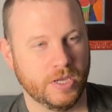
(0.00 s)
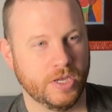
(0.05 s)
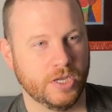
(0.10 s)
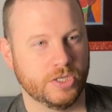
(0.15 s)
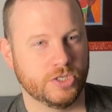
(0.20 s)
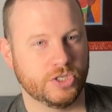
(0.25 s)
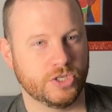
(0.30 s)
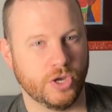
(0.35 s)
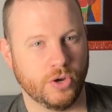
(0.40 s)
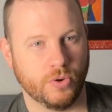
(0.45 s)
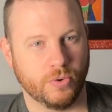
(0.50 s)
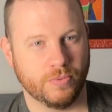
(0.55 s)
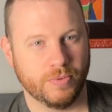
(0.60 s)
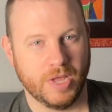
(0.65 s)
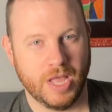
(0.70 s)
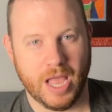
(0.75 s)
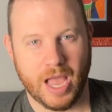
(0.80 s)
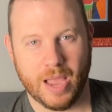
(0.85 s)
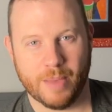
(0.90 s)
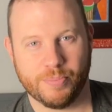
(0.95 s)
So
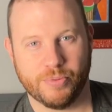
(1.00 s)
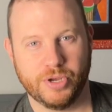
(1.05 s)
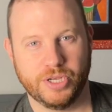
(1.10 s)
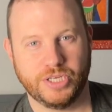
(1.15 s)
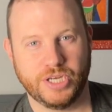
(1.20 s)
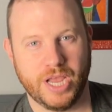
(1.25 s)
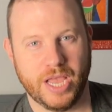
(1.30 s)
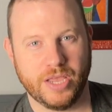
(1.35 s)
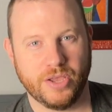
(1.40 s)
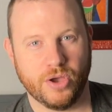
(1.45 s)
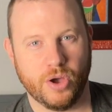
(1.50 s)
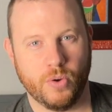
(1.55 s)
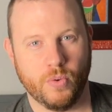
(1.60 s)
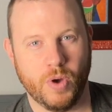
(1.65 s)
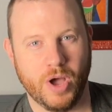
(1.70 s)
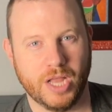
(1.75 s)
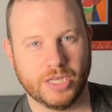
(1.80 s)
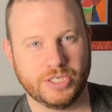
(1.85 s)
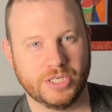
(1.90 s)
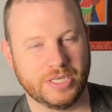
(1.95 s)
I appreciate y'all
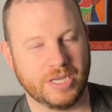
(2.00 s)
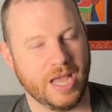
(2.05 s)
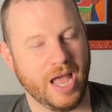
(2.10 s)
watching.